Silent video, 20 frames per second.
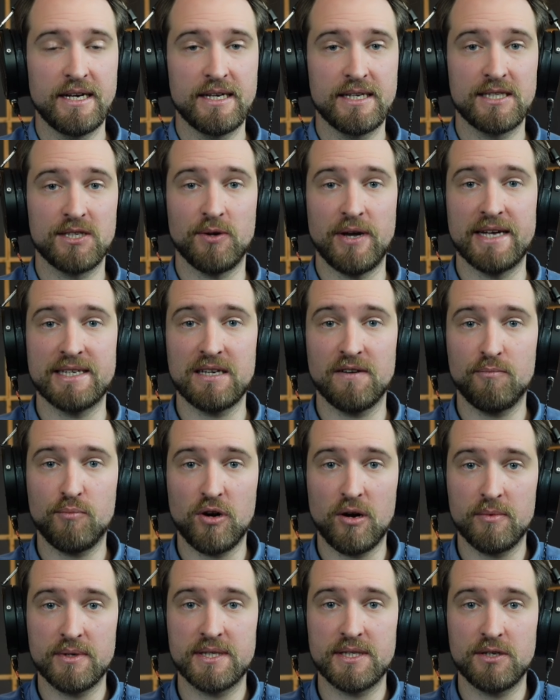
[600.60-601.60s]
So as I've
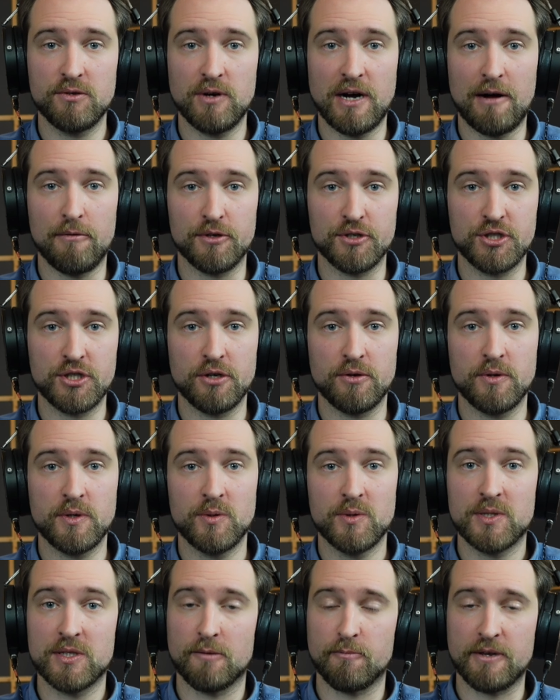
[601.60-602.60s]
promised you, I will show you
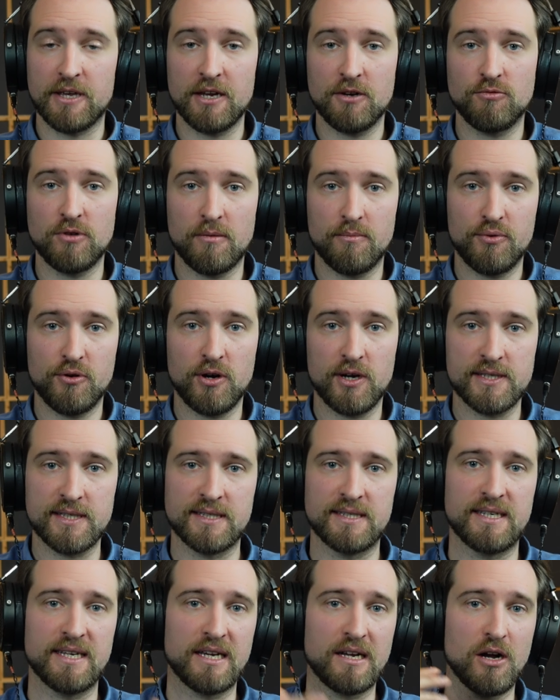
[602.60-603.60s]
some kick drum
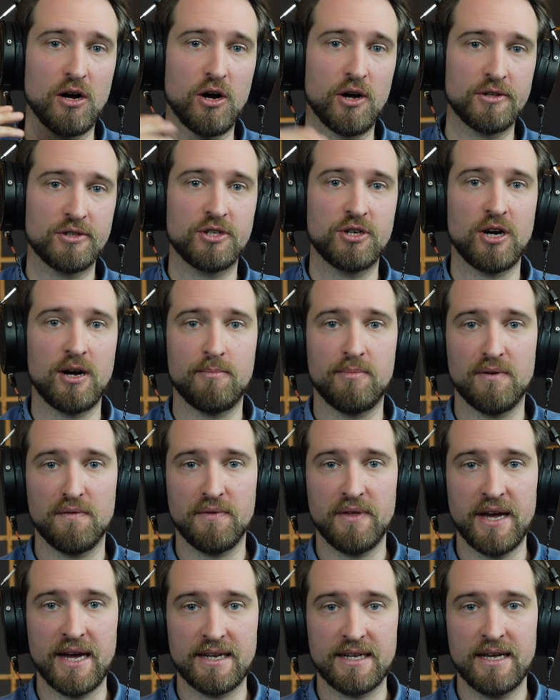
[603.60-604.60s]
processing on top of
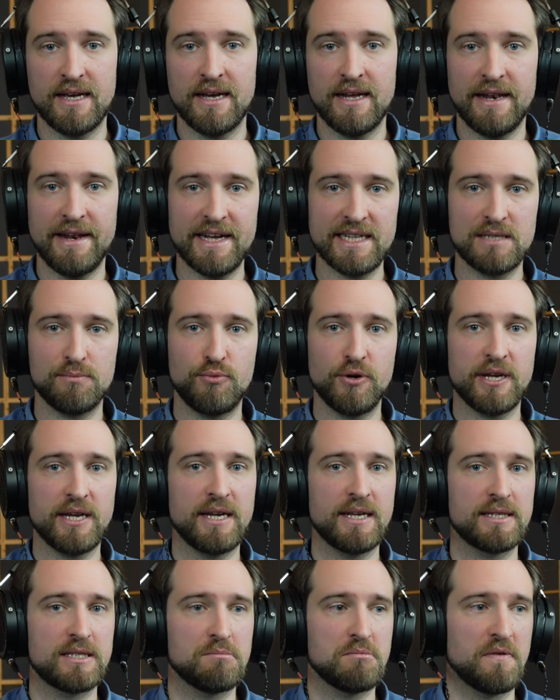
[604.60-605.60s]
that. Let's bring
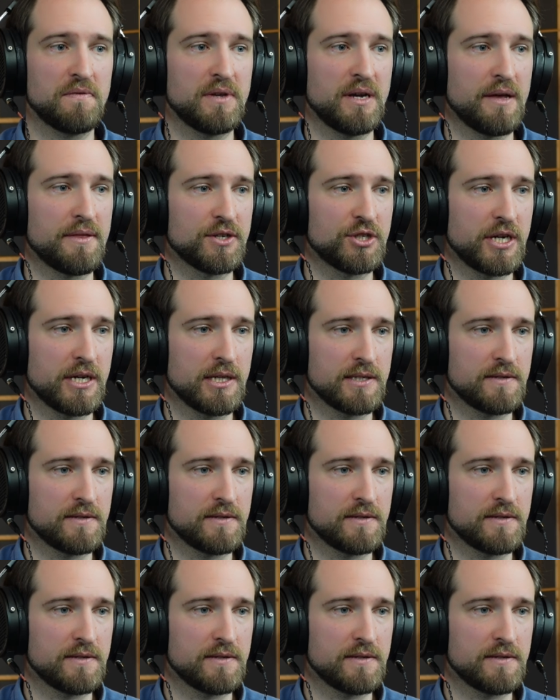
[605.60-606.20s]
in some of the other channels